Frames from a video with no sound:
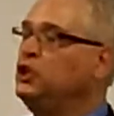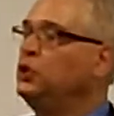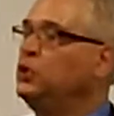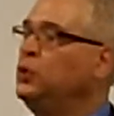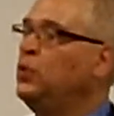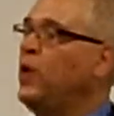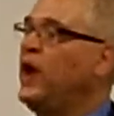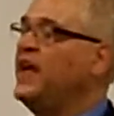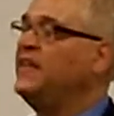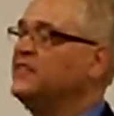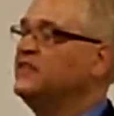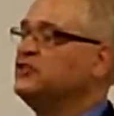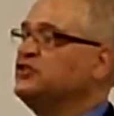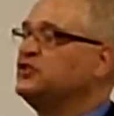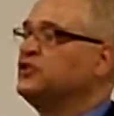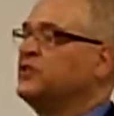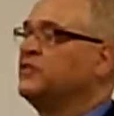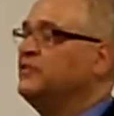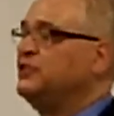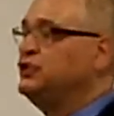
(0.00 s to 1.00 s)
you and the
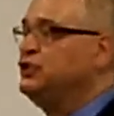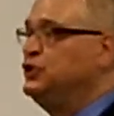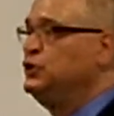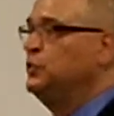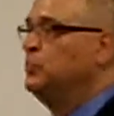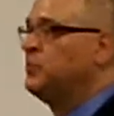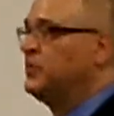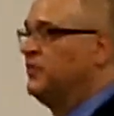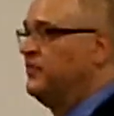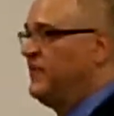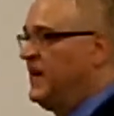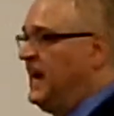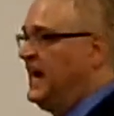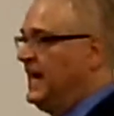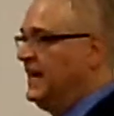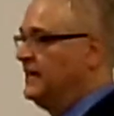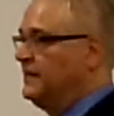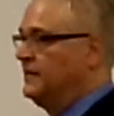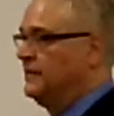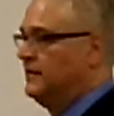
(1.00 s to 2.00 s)
service you
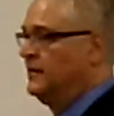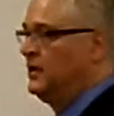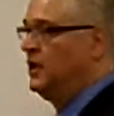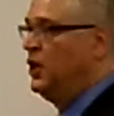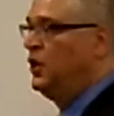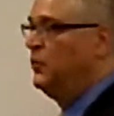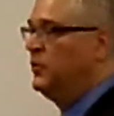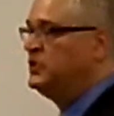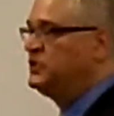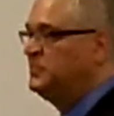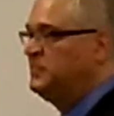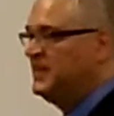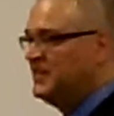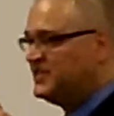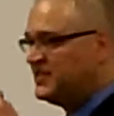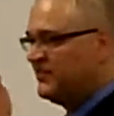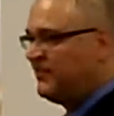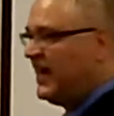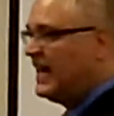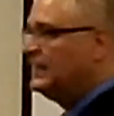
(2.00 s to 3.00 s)
provide, which
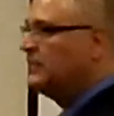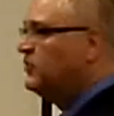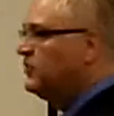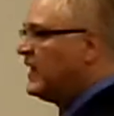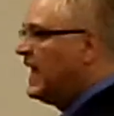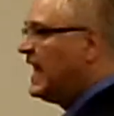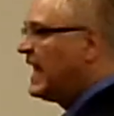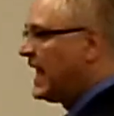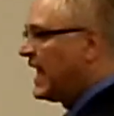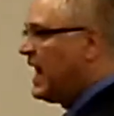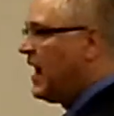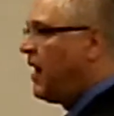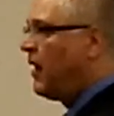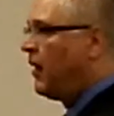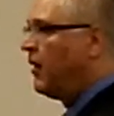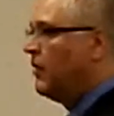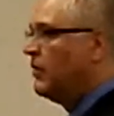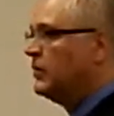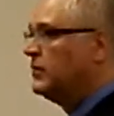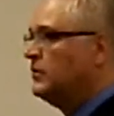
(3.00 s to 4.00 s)
means if I look at a
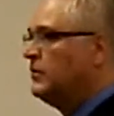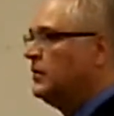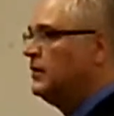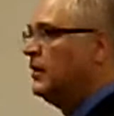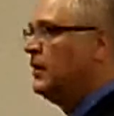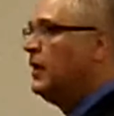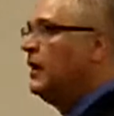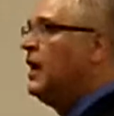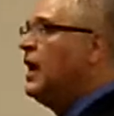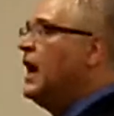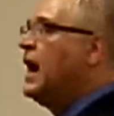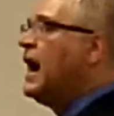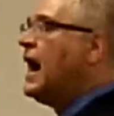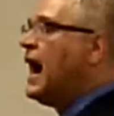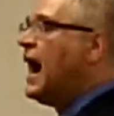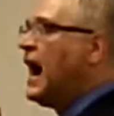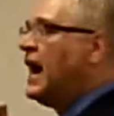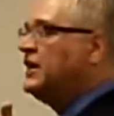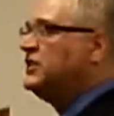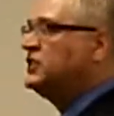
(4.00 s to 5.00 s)
card,
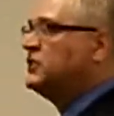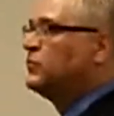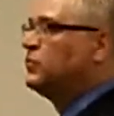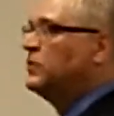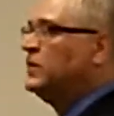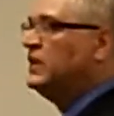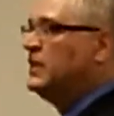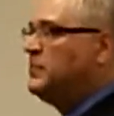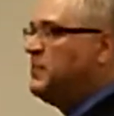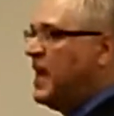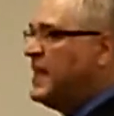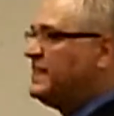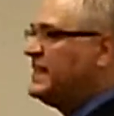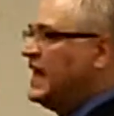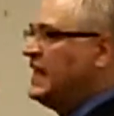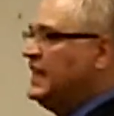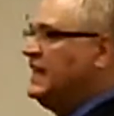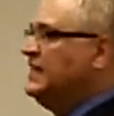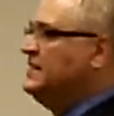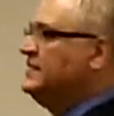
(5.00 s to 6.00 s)
I should really make
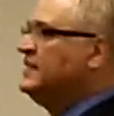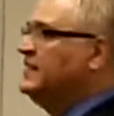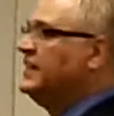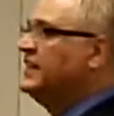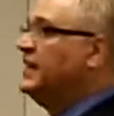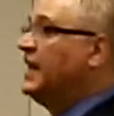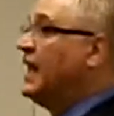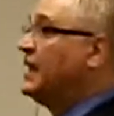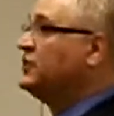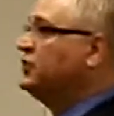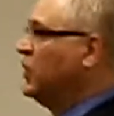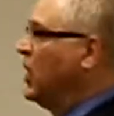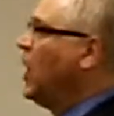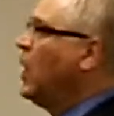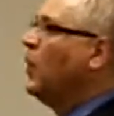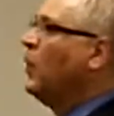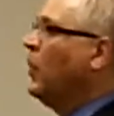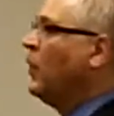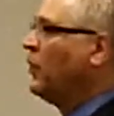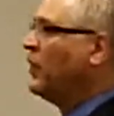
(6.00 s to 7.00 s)
that easy connection.
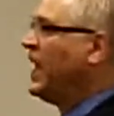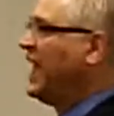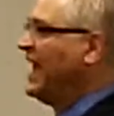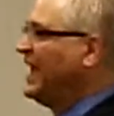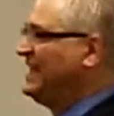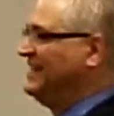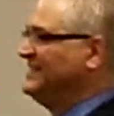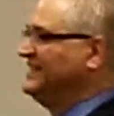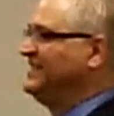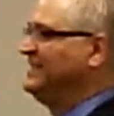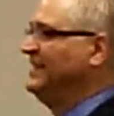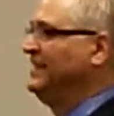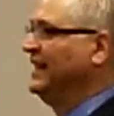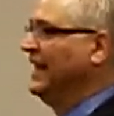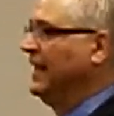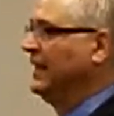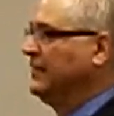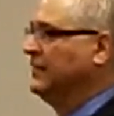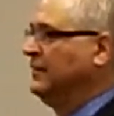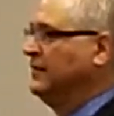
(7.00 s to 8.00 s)
Oh, okay, I can see
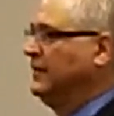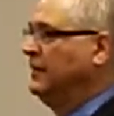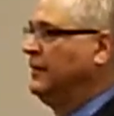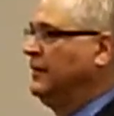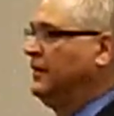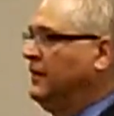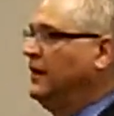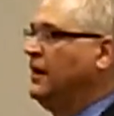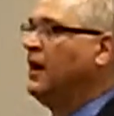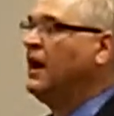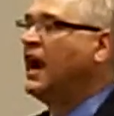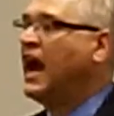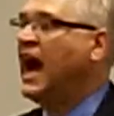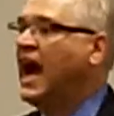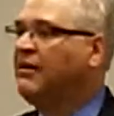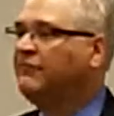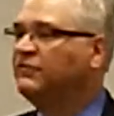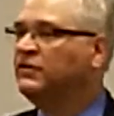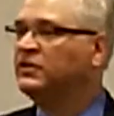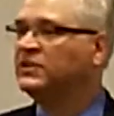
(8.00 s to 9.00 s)
that.
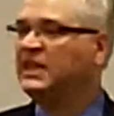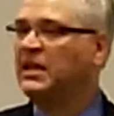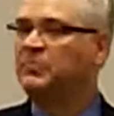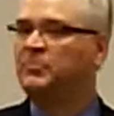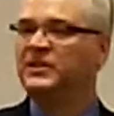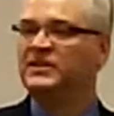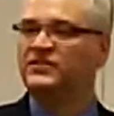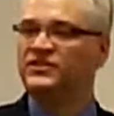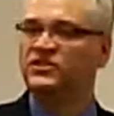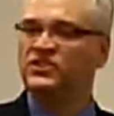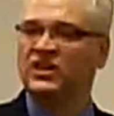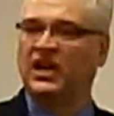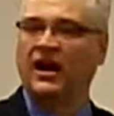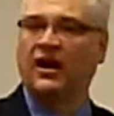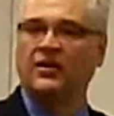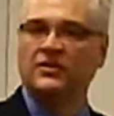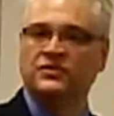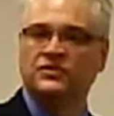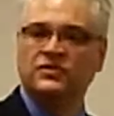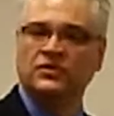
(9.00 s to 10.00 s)
I've looked at business
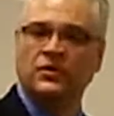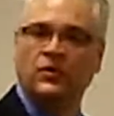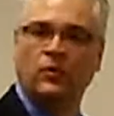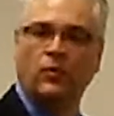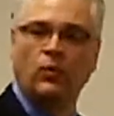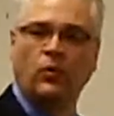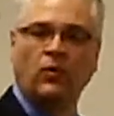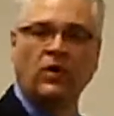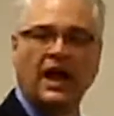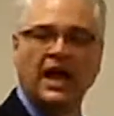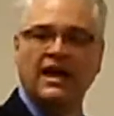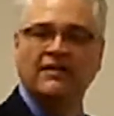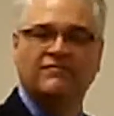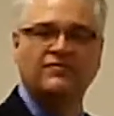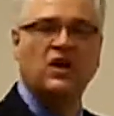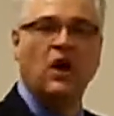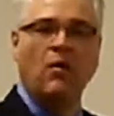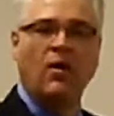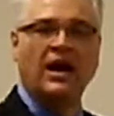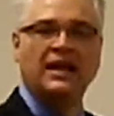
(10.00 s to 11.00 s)
cards where I
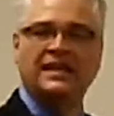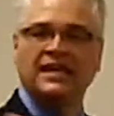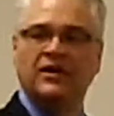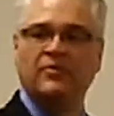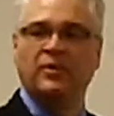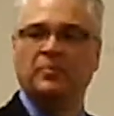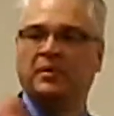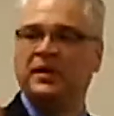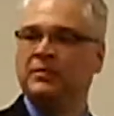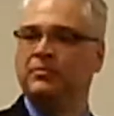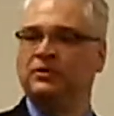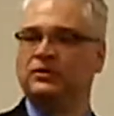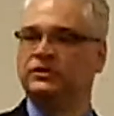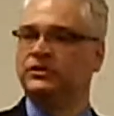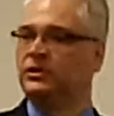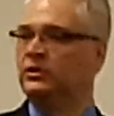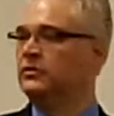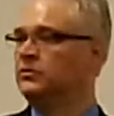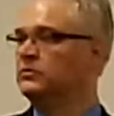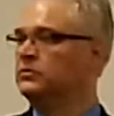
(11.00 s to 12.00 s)
have no idea what people
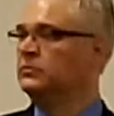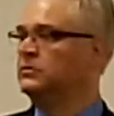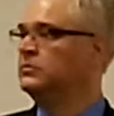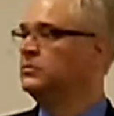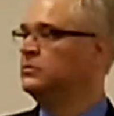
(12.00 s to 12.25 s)
do.